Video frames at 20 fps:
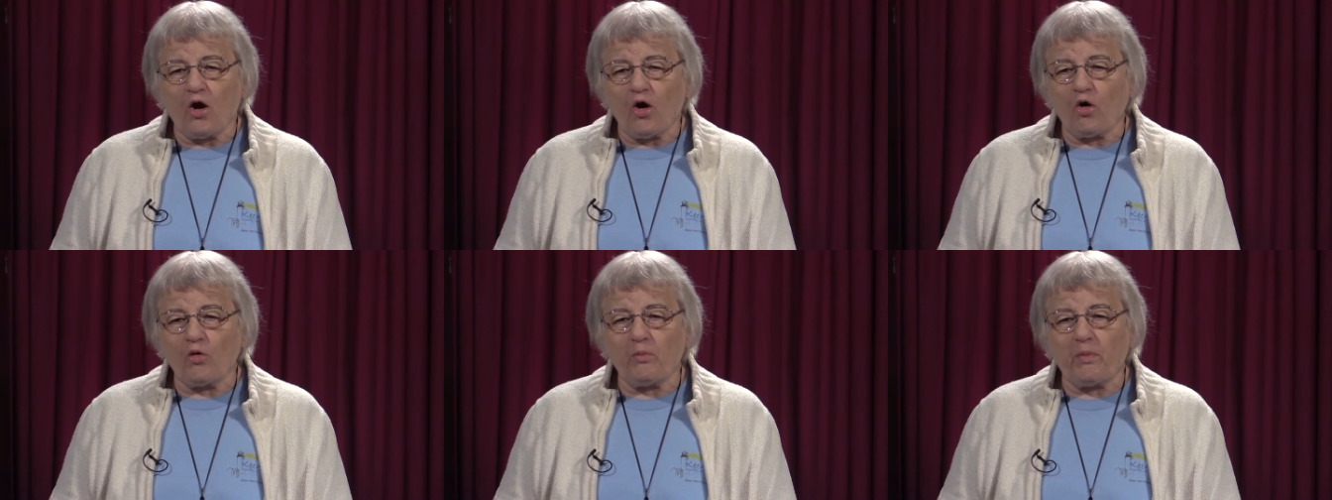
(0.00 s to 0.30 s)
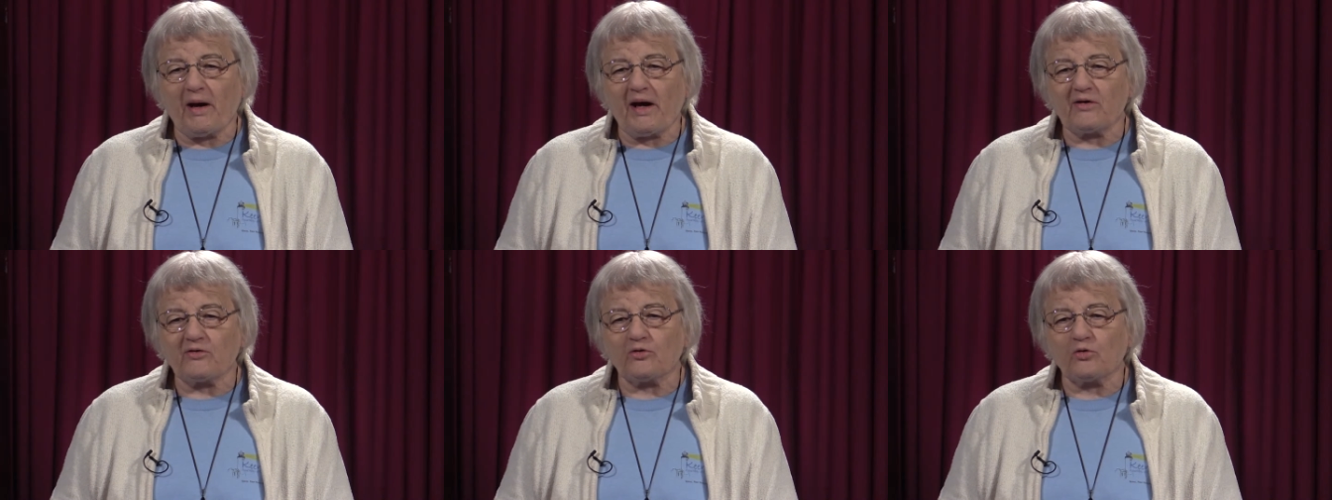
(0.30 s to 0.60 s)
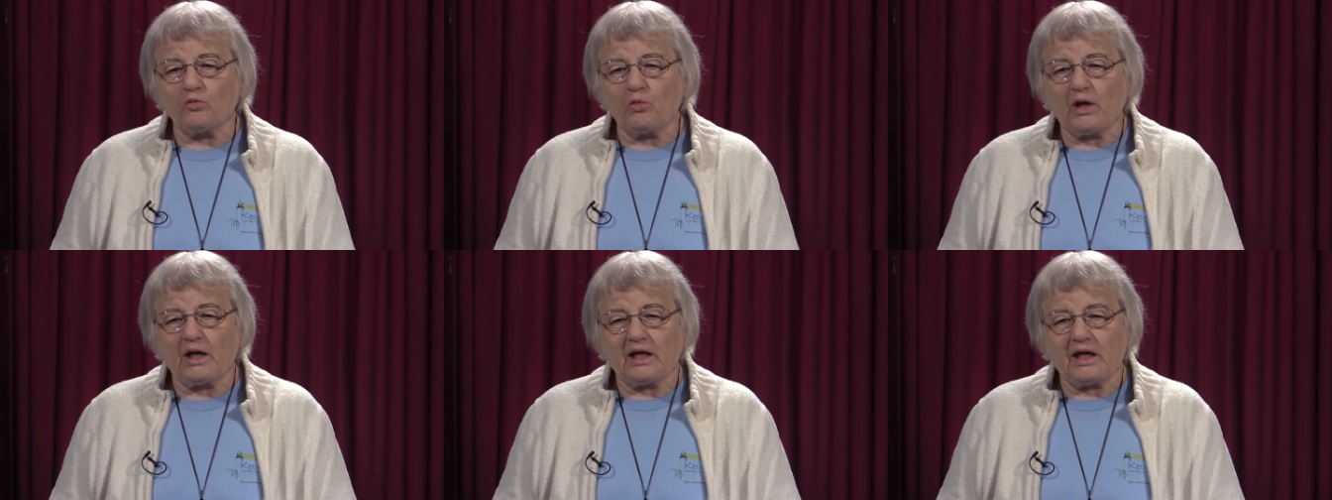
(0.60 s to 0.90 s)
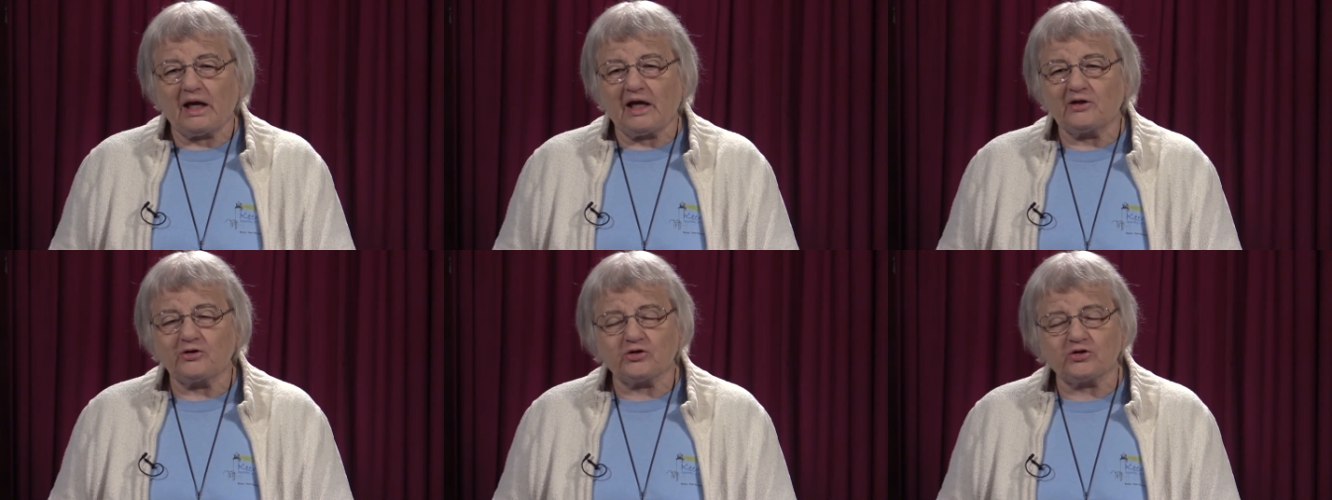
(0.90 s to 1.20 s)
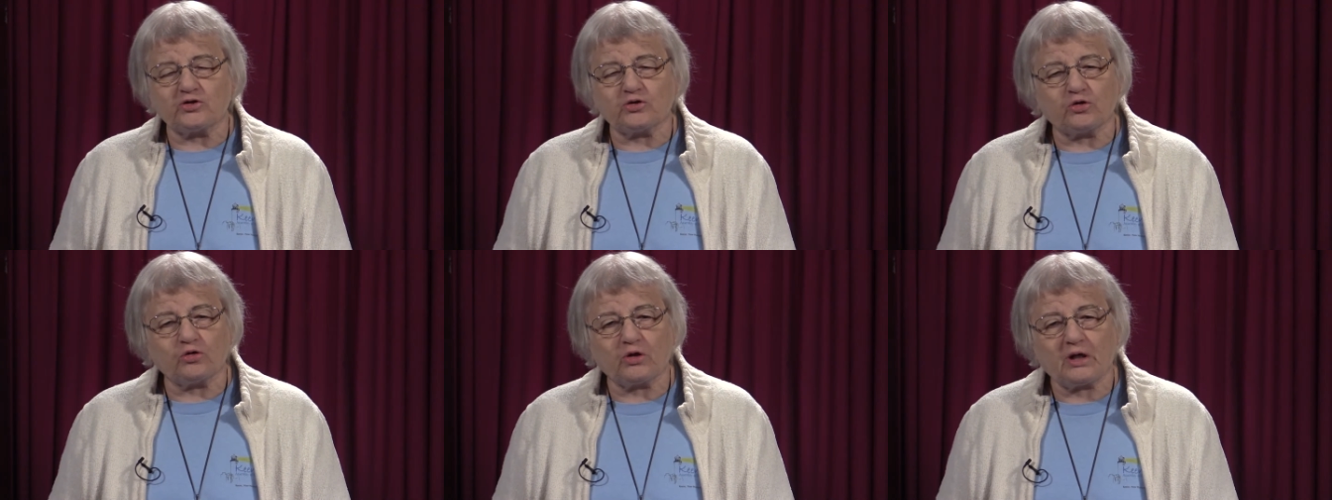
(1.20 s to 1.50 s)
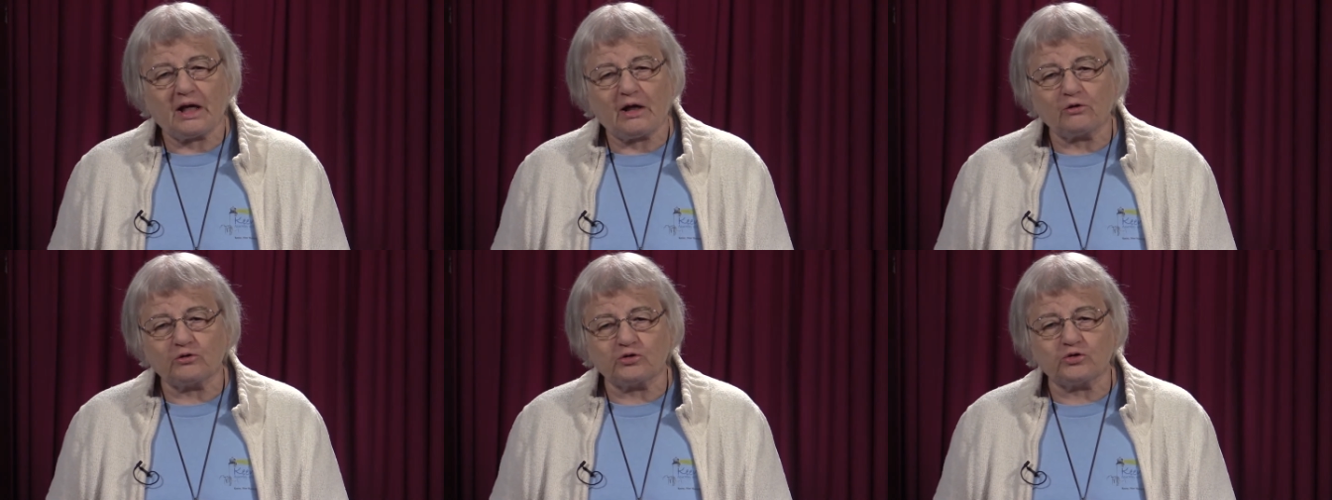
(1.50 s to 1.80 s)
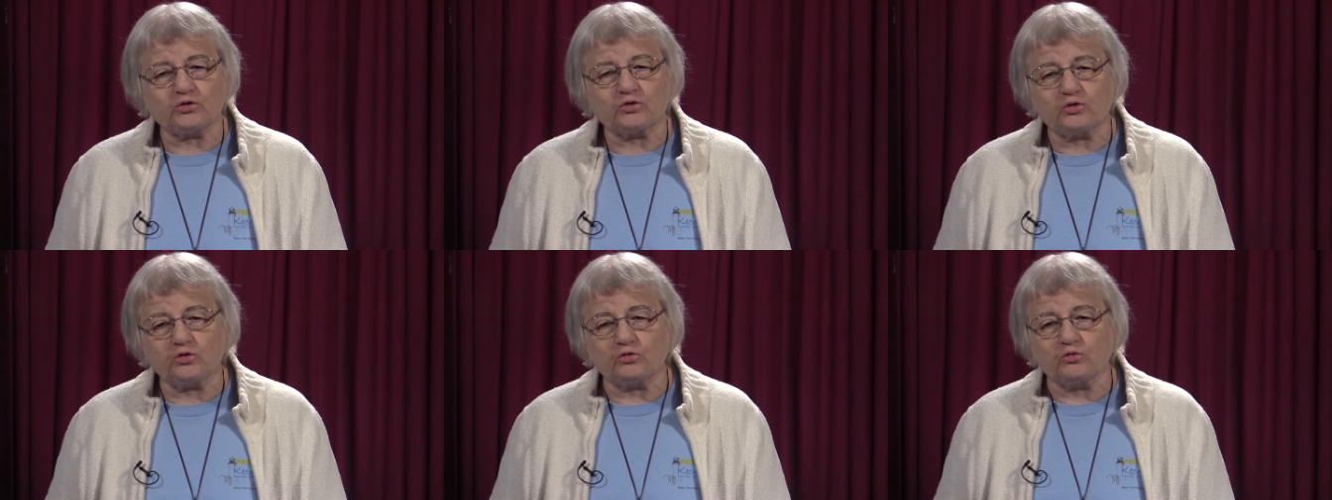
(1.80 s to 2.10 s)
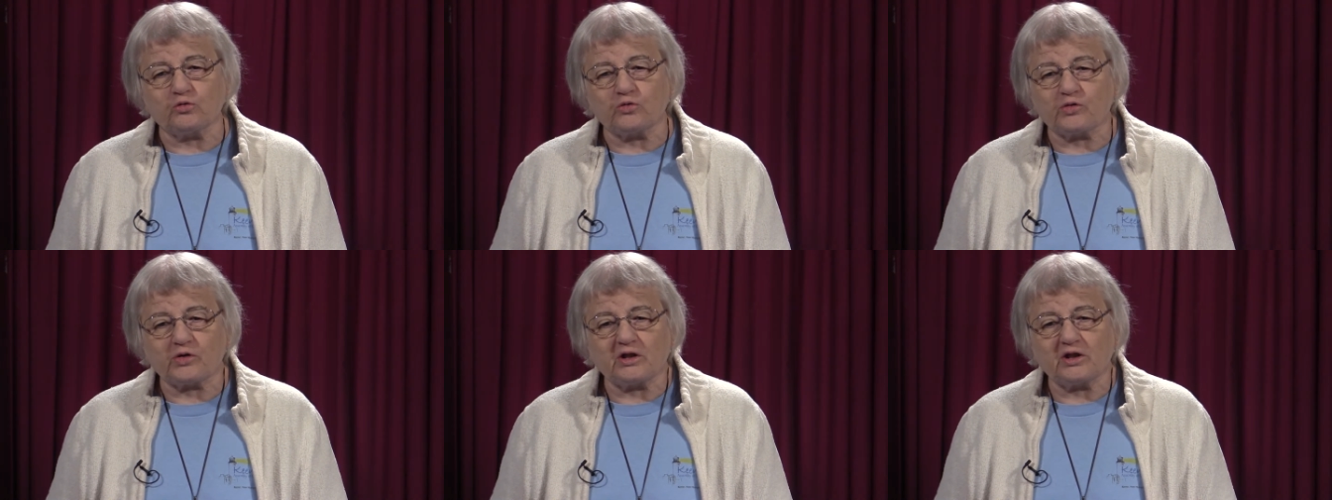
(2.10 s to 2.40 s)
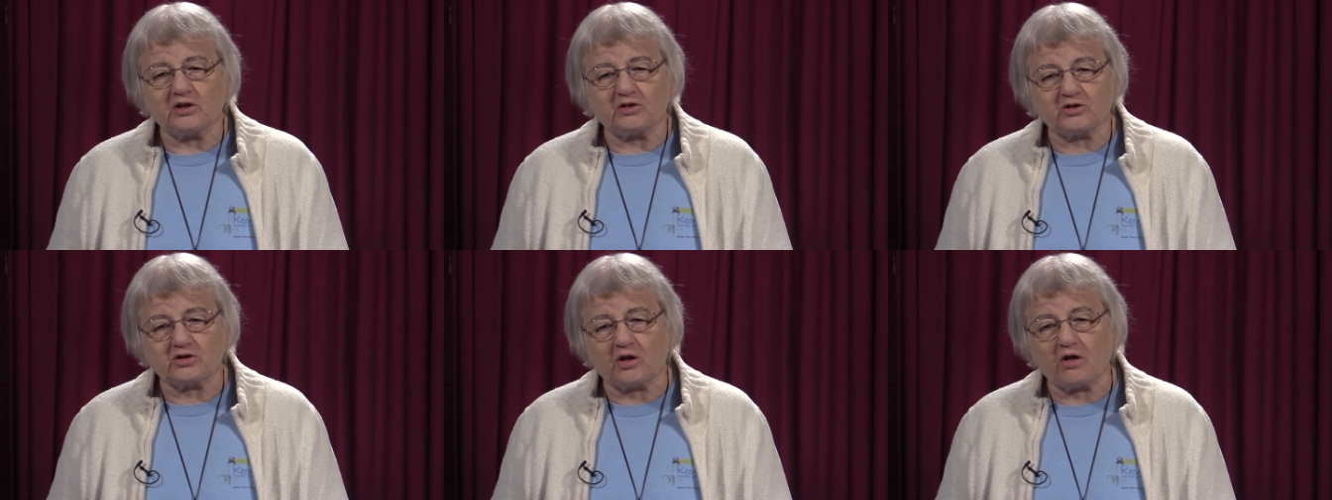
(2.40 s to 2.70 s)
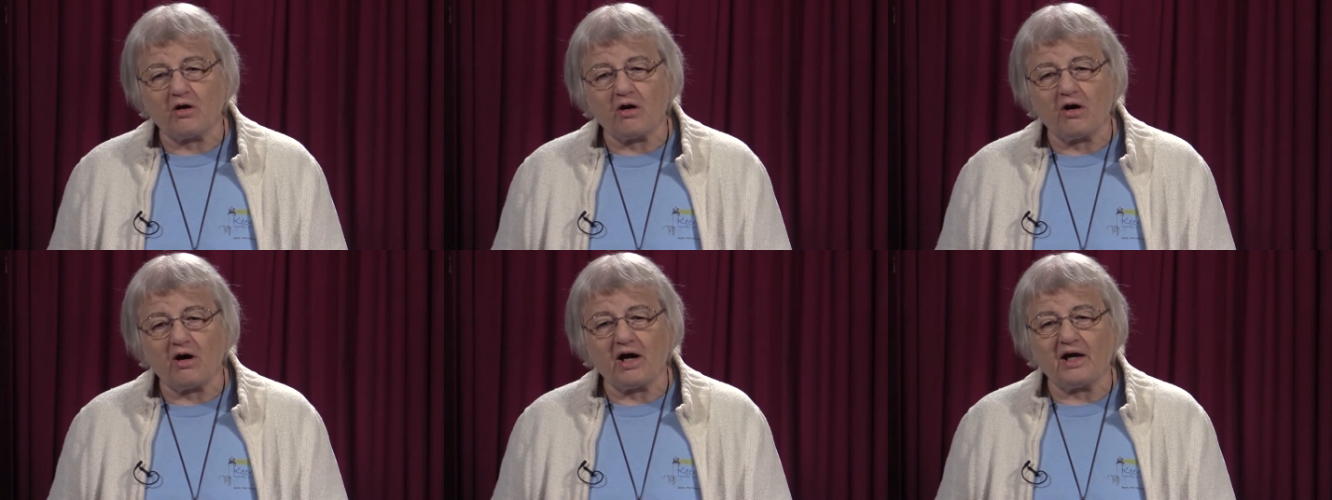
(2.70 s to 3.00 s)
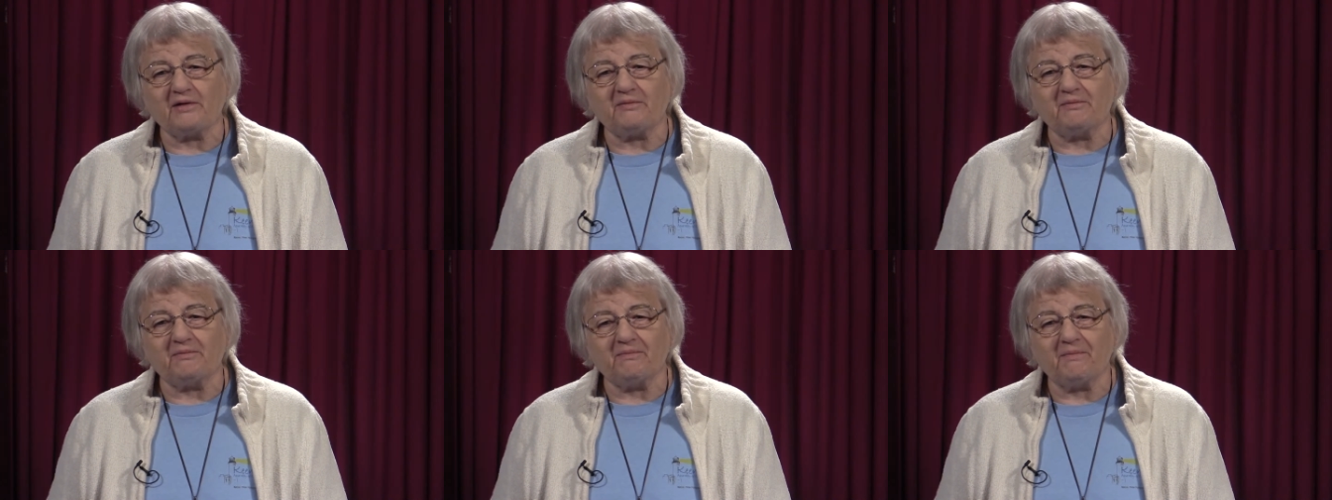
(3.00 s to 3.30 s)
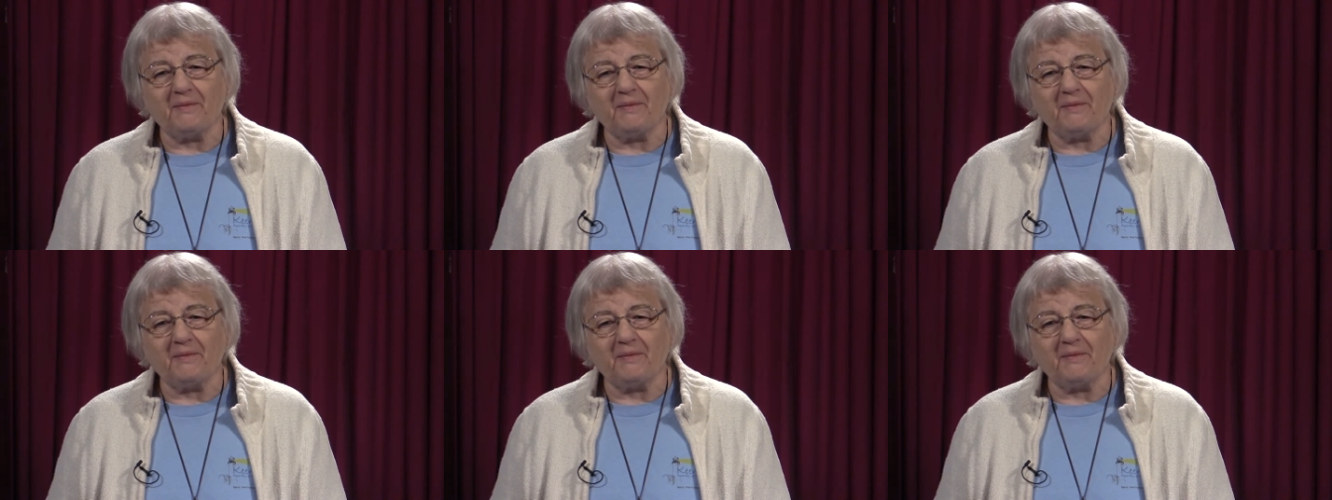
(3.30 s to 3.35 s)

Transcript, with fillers: oh, by the way, I just took out your tooth. It's gone.